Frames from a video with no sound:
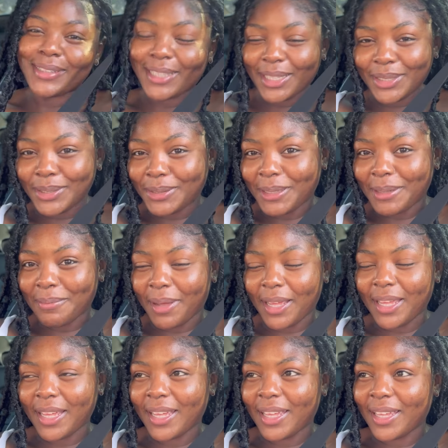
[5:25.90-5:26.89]
done doing my
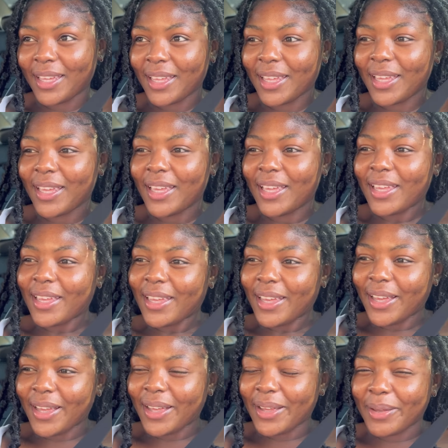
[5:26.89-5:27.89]
hair.
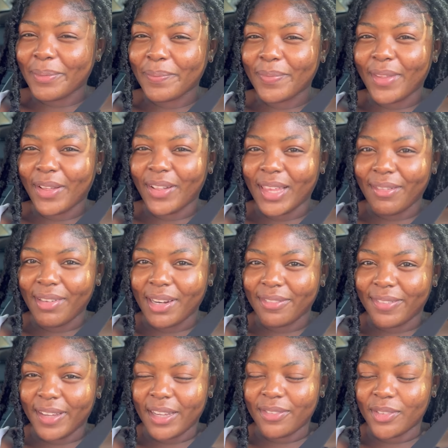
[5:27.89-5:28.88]
I'll give it a
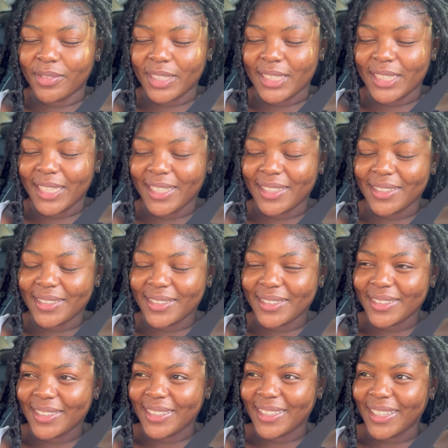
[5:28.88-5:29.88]
5/10.
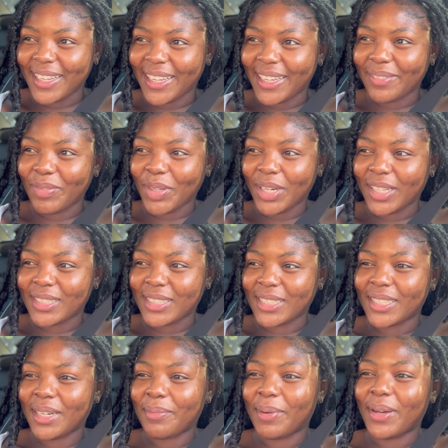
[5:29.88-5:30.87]
Yeah, I'm not
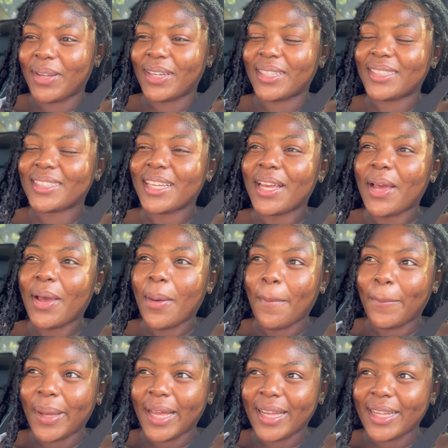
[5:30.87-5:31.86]
excited about it,
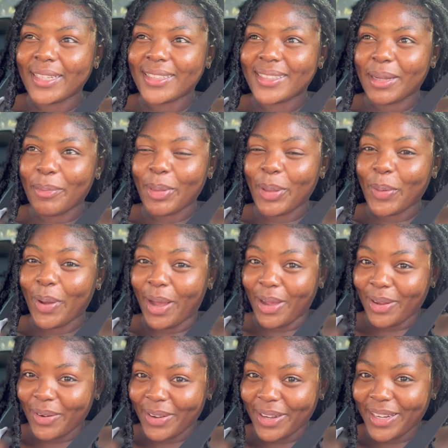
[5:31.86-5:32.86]
but I'm now
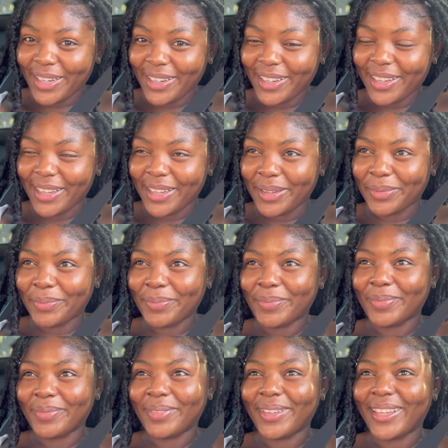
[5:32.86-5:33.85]
hungry.
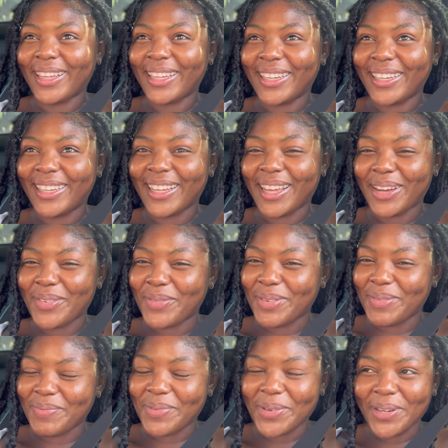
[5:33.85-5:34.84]
And like I've
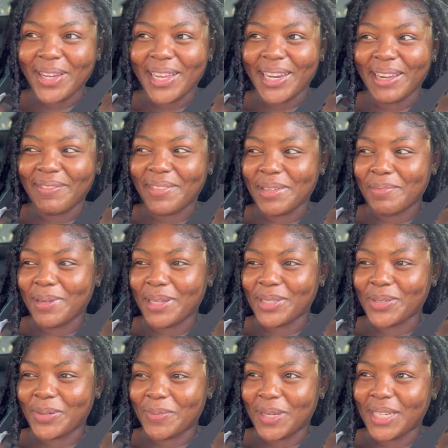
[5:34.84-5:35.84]
been before, I love this place
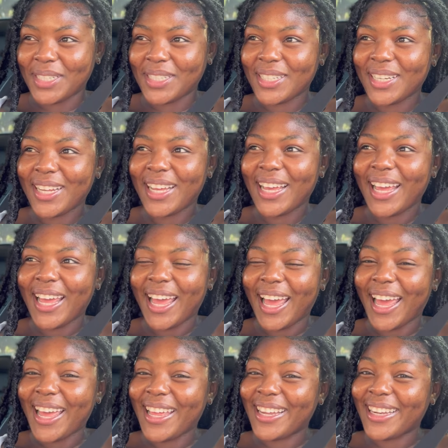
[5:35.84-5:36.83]
so much.
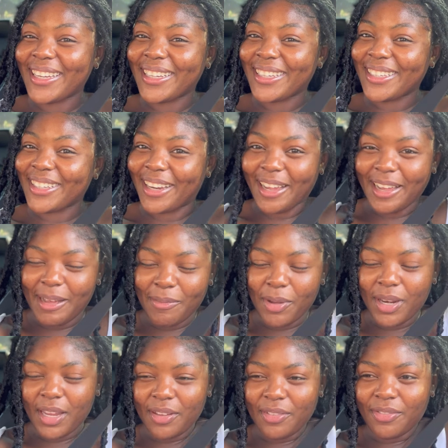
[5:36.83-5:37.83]
And yeah, I'm
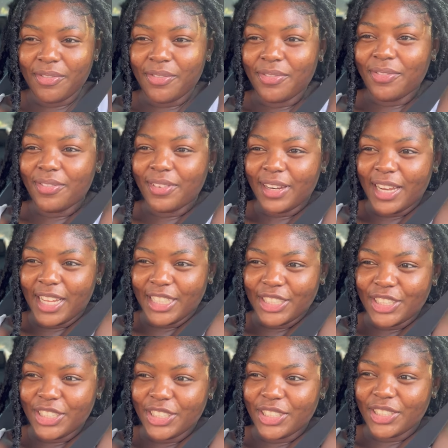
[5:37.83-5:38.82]
gonna have
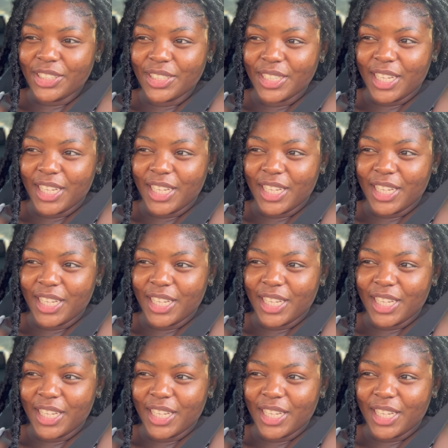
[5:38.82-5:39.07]
lunch.